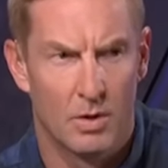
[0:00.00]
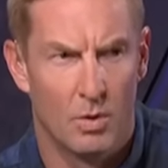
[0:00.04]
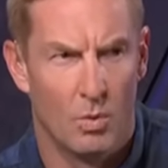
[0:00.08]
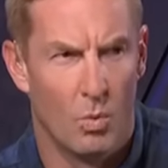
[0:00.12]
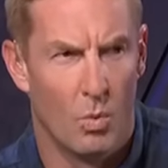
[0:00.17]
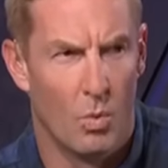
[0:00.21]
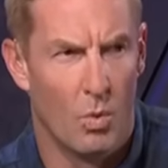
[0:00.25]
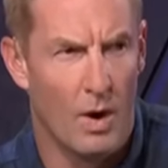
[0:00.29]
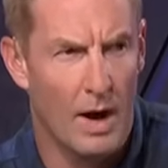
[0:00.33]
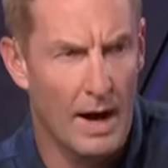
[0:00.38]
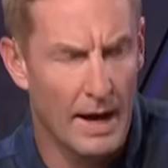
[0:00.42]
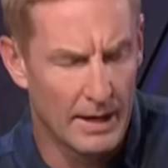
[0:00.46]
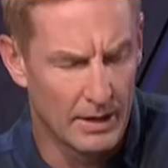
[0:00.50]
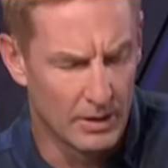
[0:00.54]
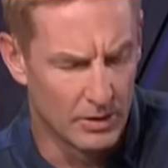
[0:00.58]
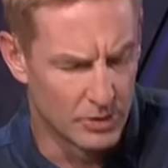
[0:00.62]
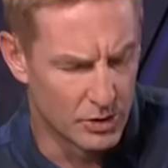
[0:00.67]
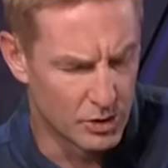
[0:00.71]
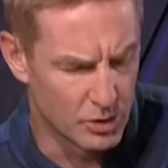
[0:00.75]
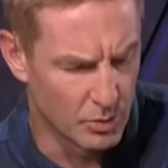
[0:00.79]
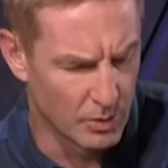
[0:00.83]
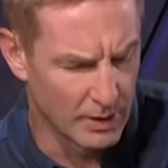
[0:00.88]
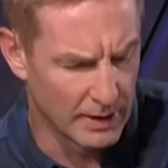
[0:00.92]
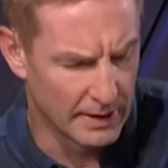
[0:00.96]

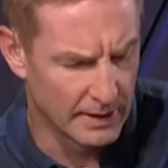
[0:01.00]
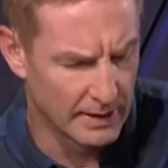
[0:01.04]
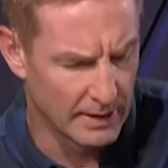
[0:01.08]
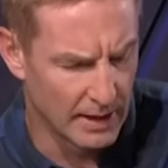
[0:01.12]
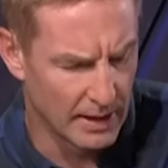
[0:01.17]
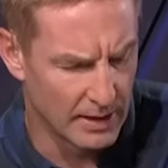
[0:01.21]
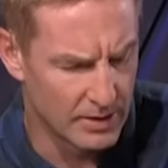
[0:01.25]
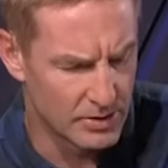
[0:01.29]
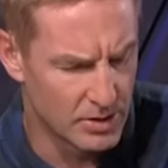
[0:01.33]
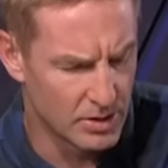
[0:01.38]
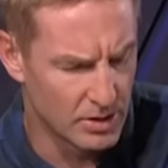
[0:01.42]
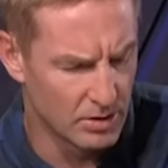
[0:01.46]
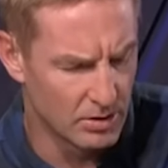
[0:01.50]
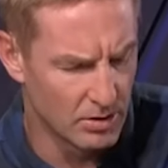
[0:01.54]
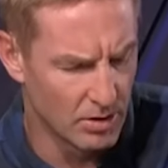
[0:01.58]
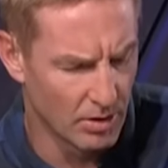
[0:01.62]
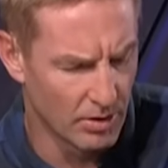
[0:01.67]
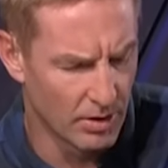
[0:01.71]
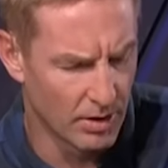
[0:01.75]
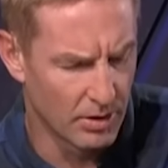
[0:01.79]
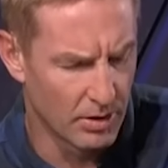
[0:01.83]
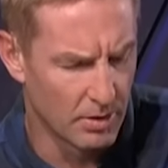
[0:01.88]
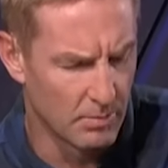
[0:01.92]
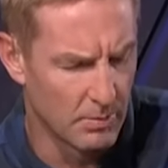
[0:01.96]
Wild swing in line. So you
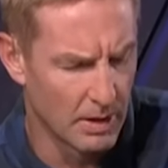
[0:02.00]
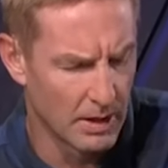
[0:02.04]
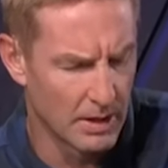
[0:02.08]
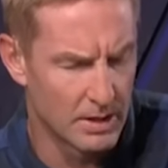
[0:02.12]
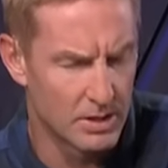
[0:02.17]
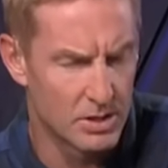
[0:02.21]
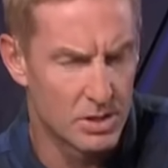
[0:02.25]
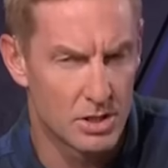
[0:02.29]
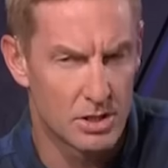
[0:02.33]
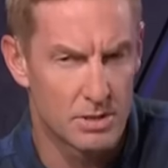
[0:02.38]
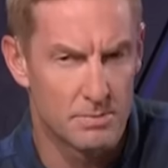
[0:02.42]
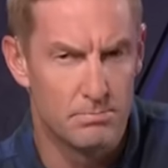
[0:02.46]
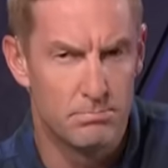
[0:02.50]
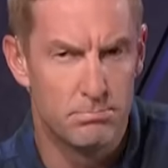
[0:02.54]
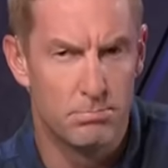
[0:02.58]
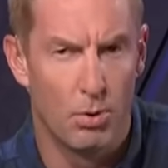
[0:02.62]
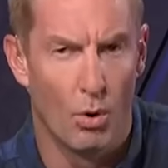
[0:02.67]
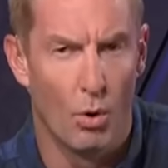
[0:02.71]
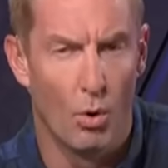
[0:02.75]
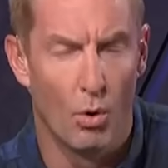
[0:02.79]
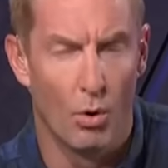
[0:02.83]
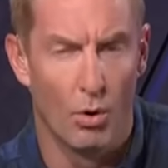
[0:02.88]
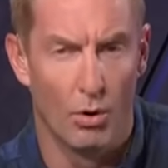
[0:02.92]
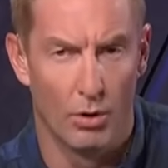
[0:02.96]
know that the money just
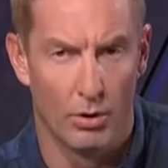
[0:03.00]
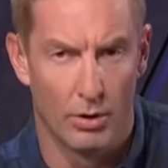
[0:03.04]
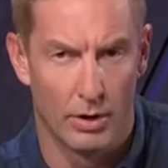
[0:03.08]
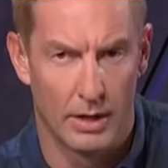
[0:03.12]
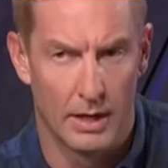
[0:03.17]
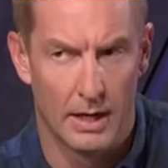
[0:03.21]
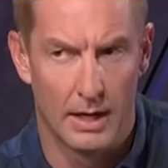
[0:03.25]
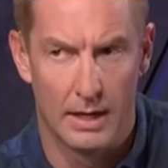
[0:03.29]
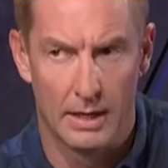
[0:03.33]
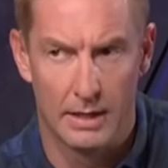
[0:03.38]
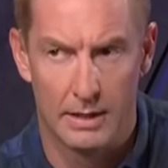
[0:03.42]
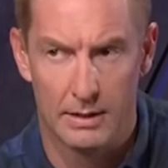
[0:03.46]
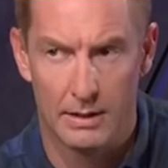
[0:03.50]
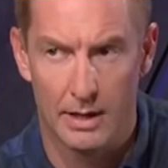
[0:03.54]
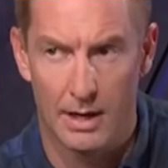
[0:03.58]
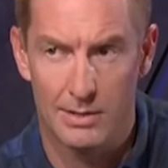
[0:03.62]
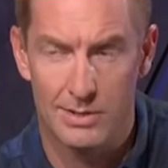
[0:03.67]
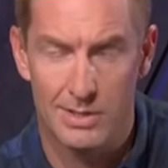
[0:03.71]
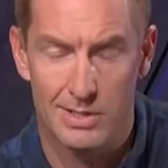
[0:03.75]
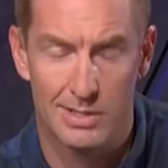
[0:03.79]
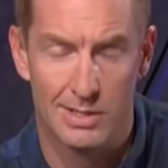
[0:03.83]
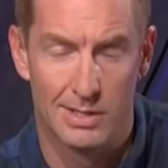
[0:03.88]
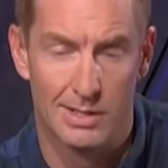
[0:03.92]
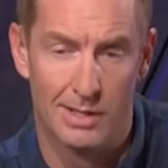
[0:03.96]
poured in,
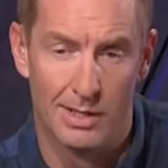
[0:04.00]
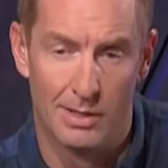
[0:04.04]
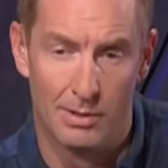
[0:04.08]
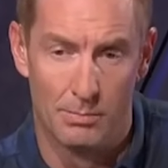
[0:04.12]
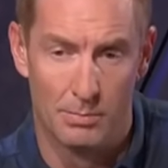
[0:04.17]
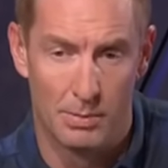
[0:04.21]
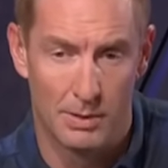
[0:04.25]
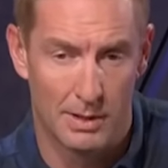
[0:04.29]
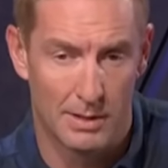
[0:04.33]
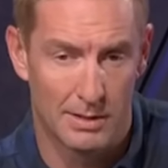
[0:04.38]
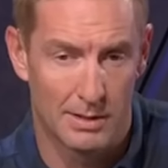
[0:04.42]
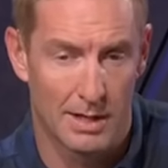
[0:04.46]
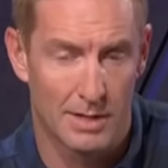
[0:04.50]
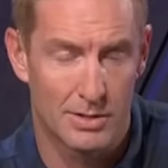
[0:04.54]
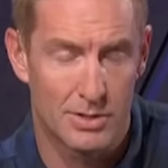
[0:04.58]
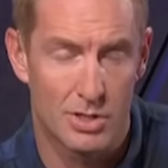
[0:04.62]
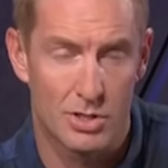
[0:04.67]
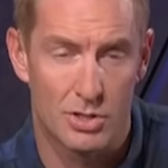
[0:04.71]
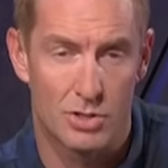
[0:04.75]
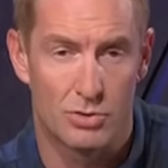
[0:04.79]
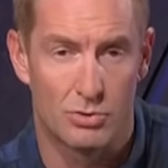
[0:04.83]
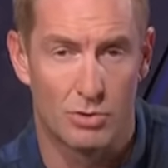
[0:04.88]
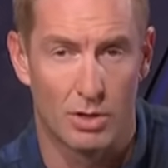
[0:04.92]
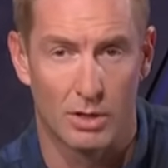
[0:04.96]
not just a little bit, not
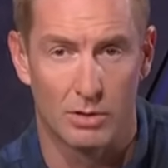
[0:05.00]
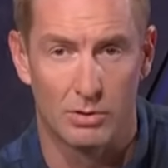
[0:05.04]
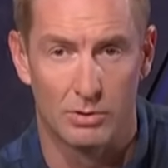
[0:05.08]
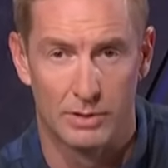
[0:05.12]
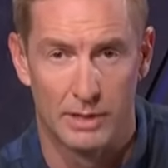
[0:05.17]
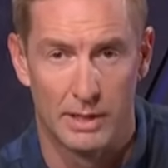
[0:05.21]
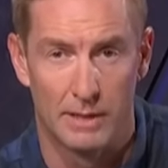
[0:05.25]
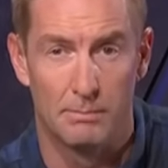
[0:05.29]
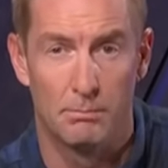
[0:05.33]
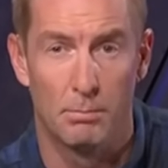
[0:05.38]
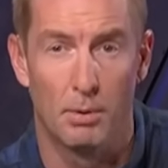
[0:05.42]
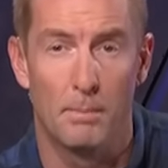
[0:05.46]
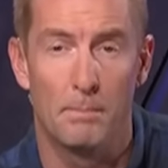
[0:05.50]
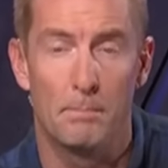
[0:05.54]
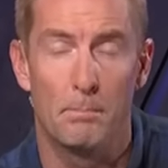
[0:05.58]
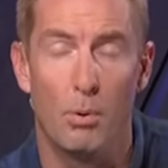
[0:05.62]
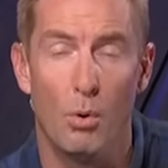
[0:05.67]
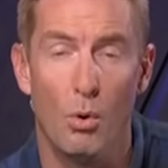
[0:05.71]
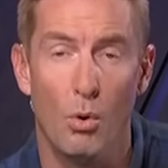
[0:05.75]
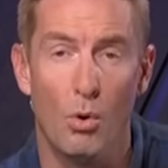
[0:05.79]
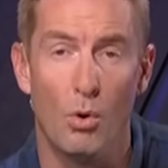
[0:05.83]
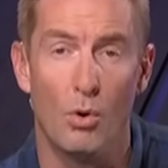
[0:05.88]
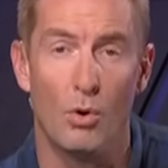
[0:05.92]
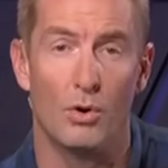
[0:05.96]
just trickled in, but
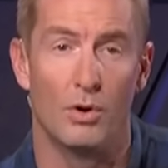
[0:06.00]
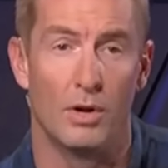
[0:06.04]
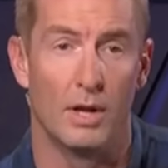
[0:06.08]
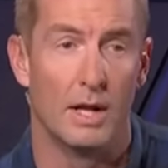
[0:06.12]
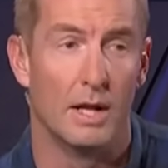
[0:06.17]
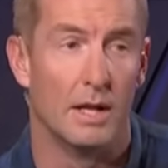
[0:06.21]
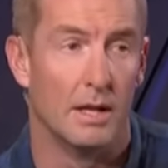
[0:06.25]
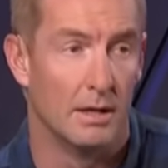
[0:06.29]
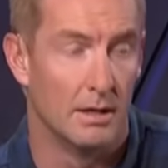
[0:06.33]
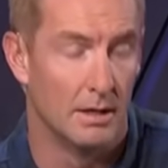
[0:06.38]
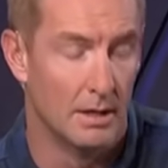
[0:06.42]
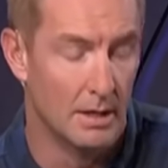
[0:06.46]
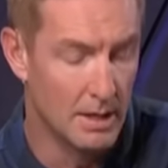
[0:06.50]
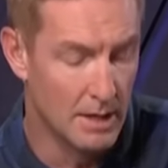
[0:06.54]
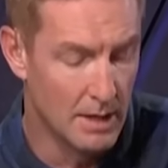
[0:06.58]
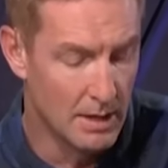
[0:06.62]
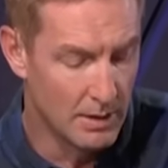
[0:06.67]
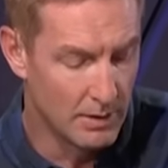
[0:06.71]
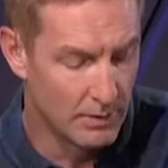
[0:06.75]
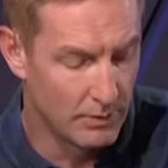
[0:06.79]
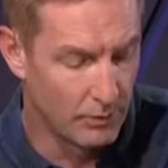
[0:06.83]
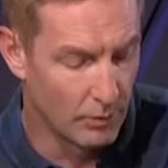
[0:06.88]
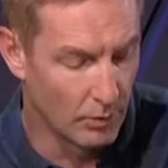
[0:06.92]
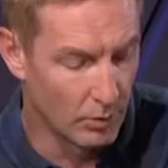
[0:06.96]
poured in
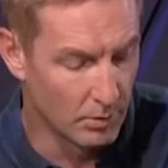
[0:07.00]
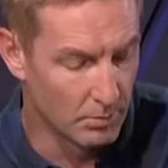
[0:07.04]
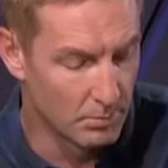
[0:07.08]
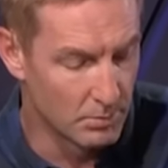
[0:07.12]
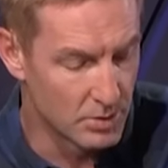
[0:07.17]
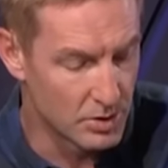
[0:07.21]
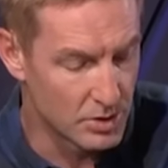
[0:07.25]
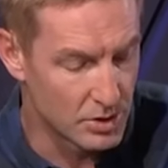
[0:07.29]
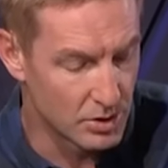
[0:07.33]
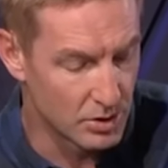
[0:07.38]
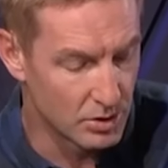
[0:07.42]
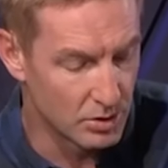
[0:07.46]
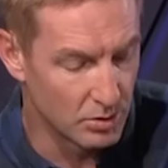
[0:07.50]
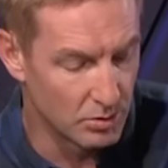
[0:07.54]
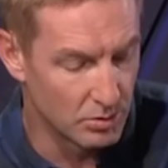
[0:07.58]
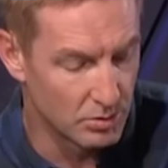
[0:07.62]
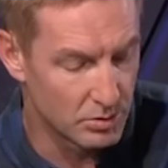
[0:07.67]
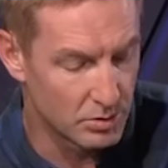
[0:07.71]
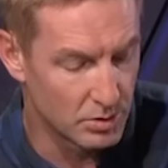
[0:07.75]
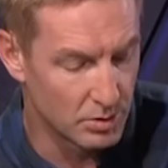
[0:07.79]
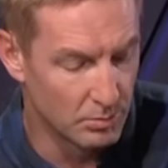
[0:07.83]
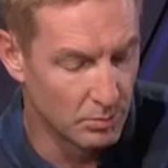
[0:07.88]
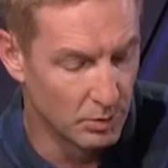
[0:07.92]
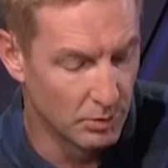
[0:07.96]
for
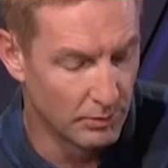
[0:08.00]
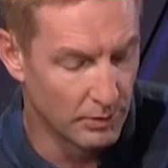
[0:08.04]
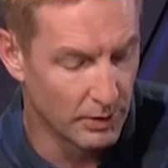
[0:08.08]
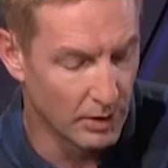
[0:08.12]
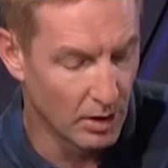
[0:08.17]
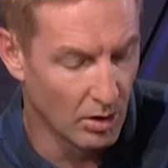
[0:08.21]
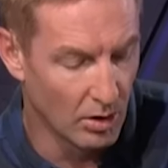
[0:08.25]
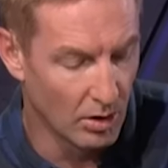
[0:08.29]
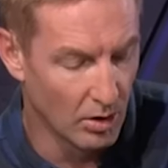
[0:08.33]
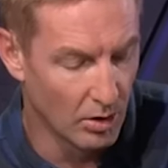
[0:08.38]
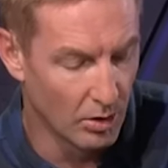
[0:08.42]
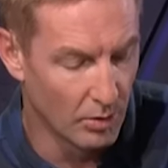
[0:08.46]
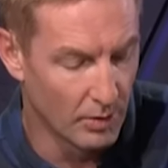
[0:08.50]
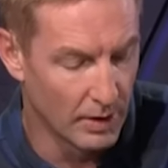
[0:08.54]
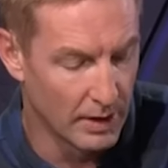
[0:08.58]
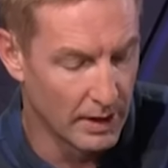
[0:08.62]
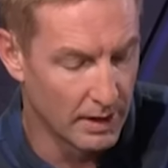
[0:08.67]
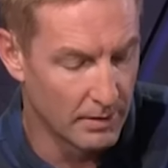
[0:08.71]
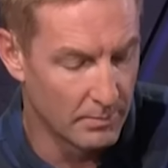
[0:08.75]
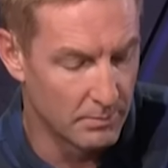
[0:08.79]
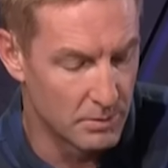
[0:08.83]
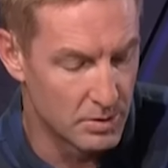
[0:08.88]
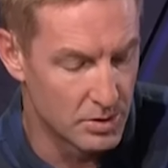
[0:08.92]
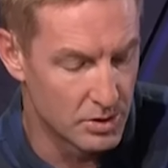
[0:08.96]
Mizzou to move it all the
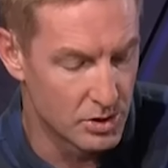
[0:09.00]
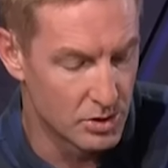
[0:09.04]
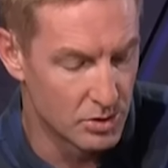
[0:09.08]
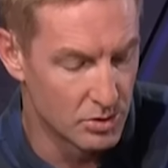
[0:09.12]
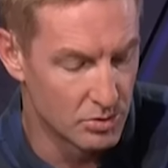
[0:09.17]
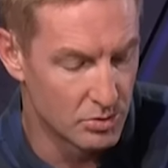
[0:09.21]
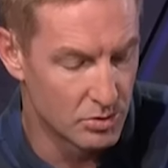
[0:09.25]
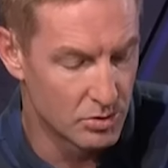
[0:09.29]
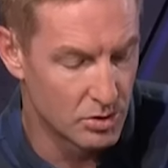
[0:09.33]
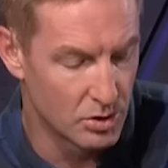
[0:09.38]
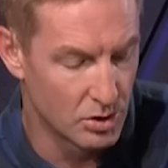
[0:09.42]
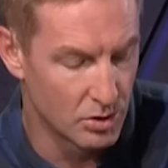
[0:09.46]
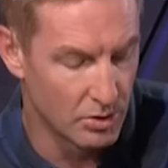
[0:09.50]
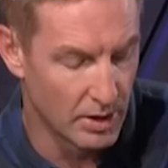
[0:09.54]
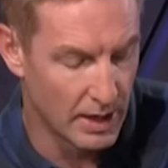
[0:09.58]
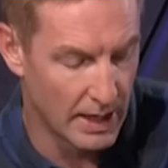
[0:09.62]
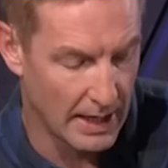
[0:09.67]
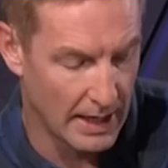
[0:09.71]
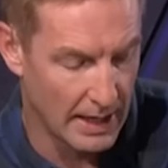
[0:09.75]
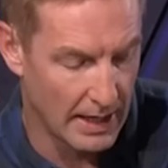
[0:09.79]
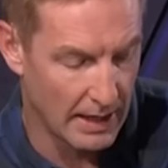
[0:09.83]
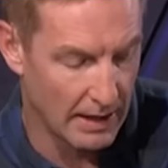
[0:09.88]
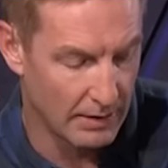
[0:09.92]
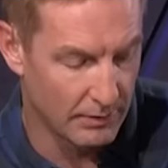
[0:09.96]
way to Mizzou
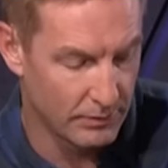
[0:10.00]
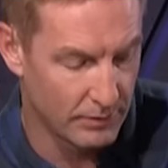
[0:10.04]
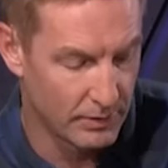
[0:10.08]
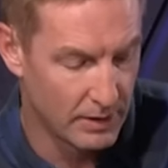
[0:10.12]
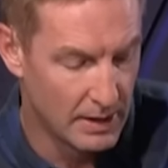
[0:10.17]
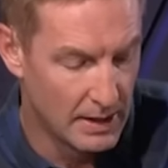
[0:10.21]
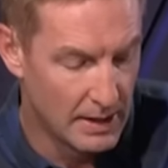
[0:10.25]
2.5.